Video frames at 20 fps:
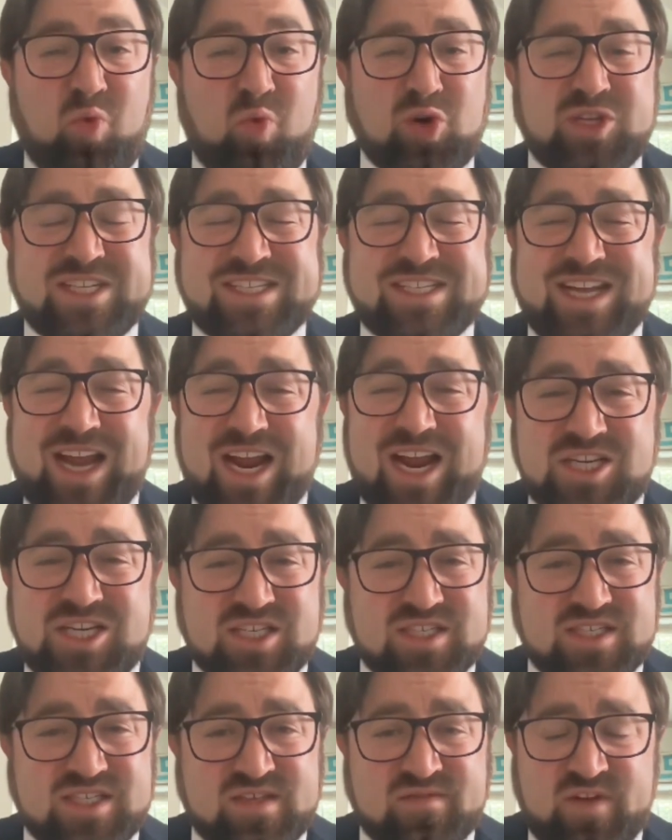more
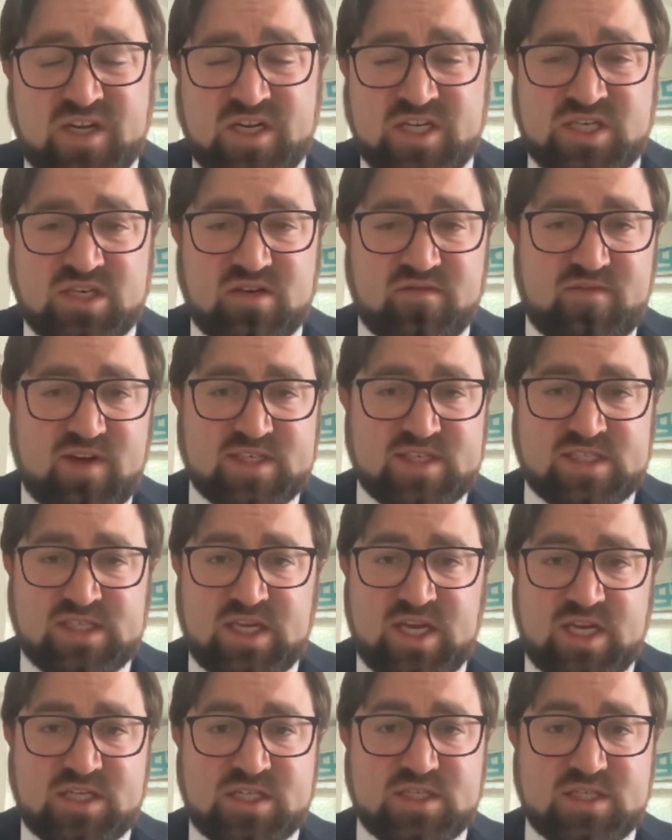sanctions evasion
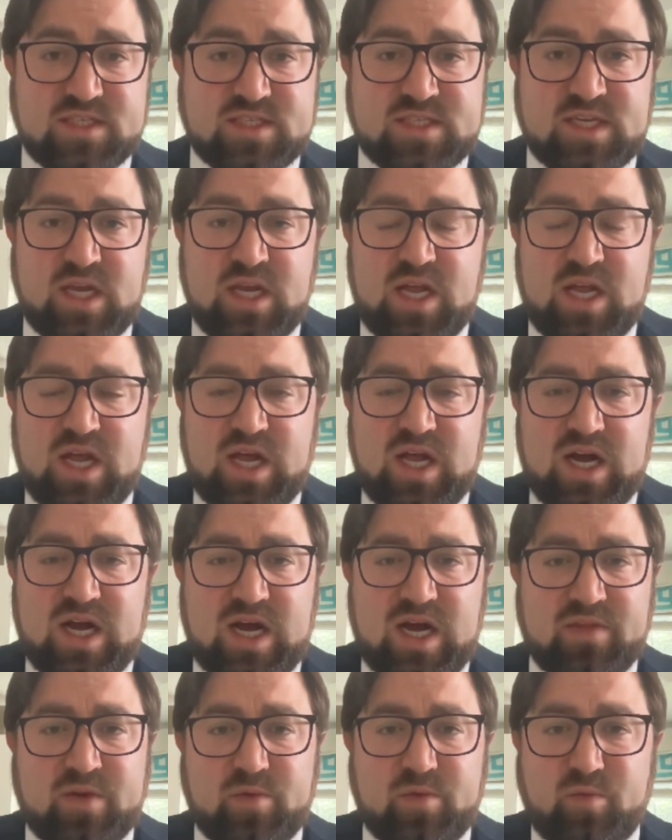investigations
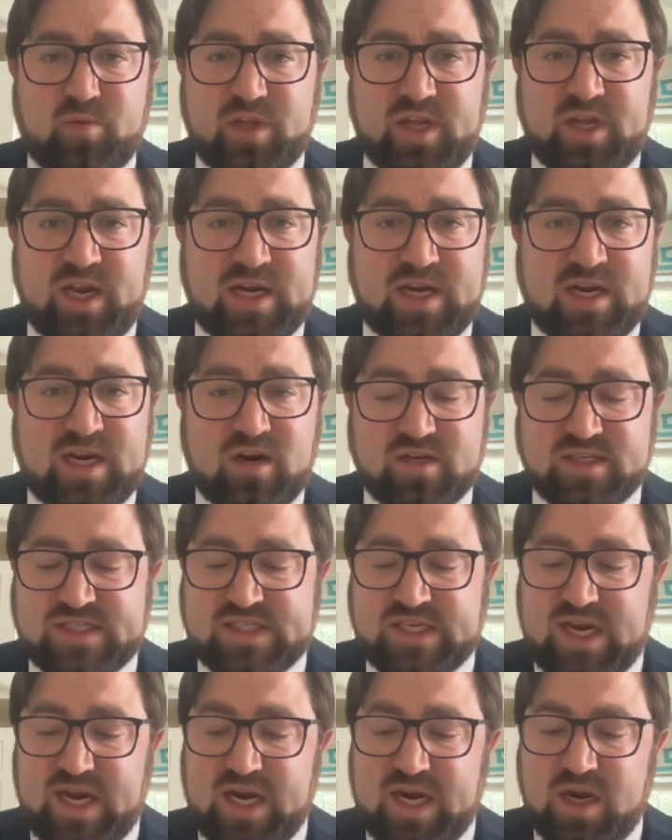than really I care to
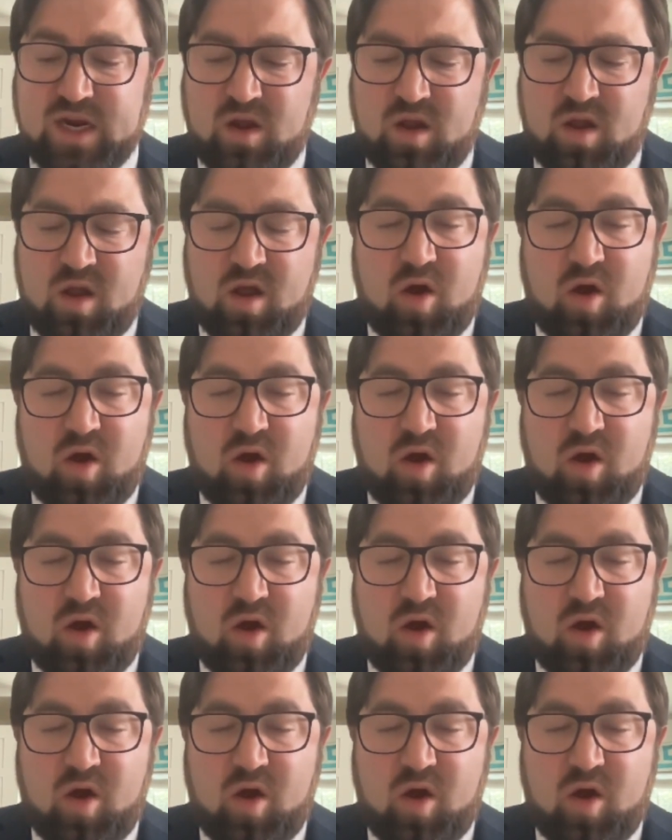say,